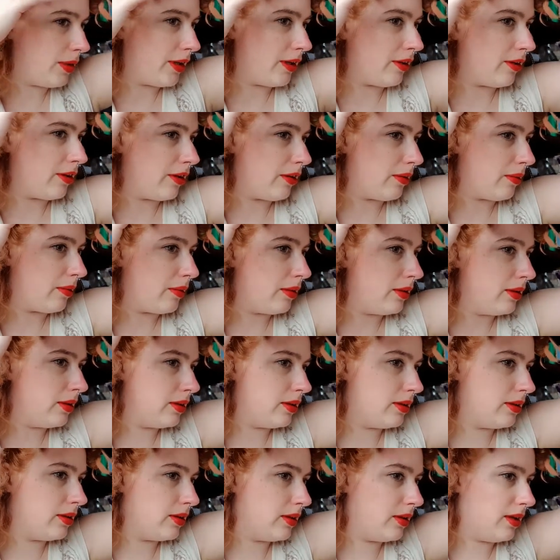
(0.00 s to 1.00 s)
I'm gonna do
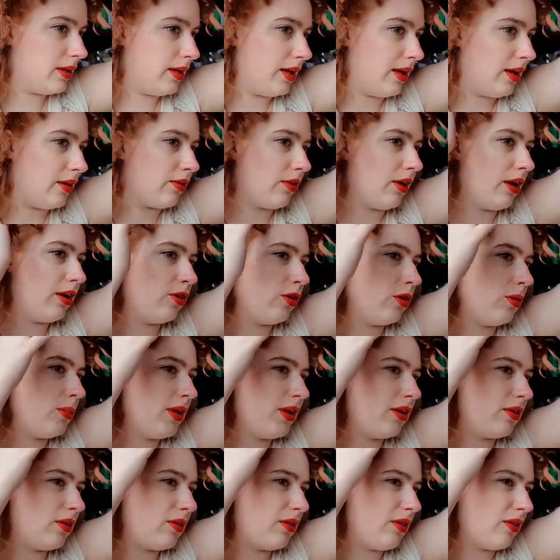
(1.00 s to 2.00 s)
is I
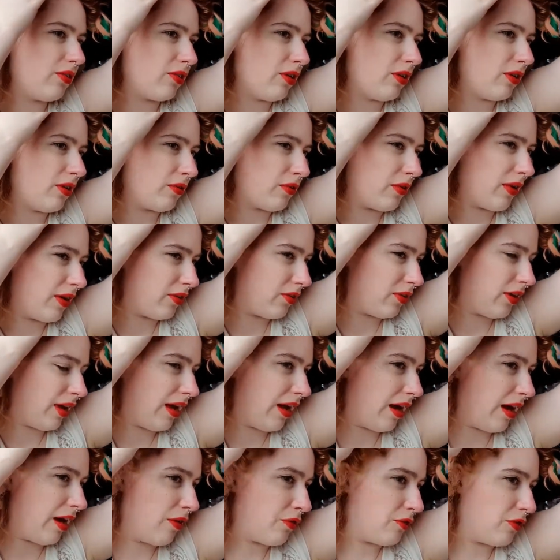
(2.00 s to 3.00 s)
normally do this on the first
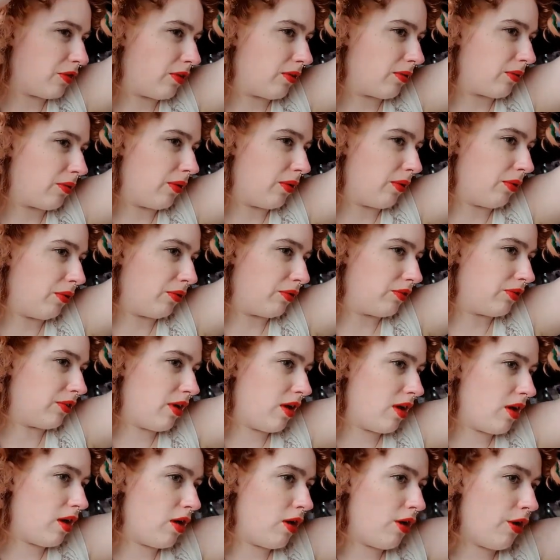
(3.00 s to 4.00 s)
day after the rolls
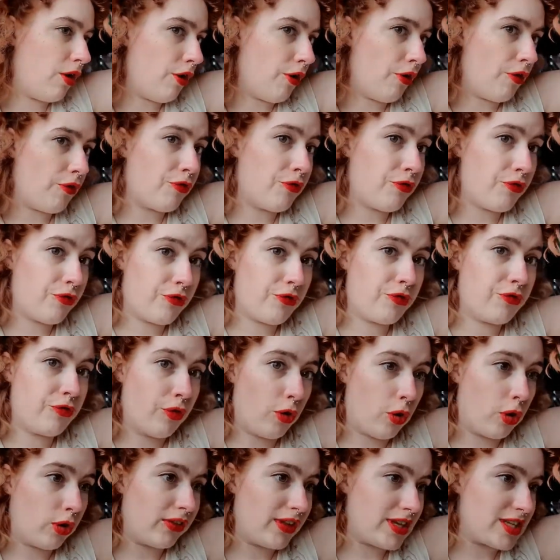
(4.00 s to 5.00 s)

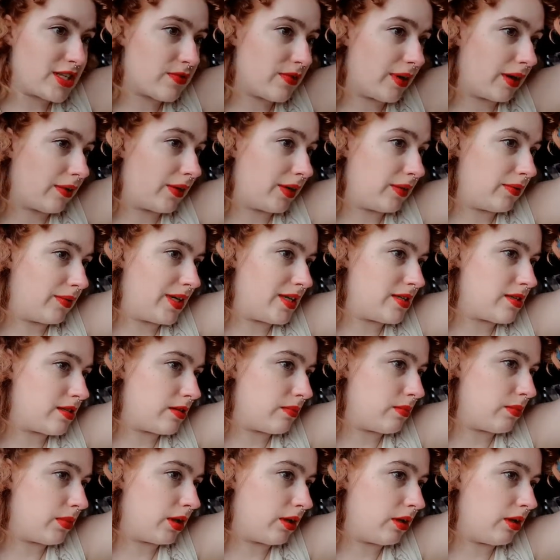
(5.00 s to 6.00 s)
for this very
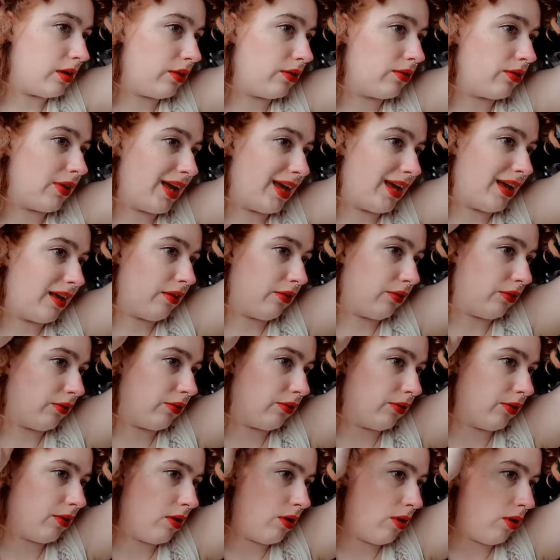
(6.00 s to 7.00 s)
reason, because it
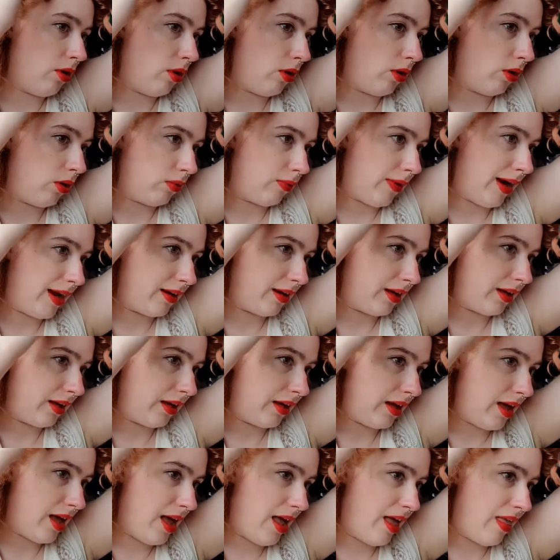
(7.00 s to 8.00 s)
is
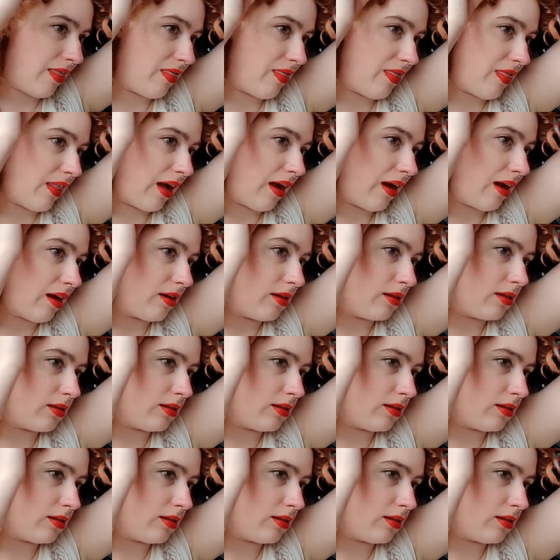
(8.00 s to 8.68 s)
already in that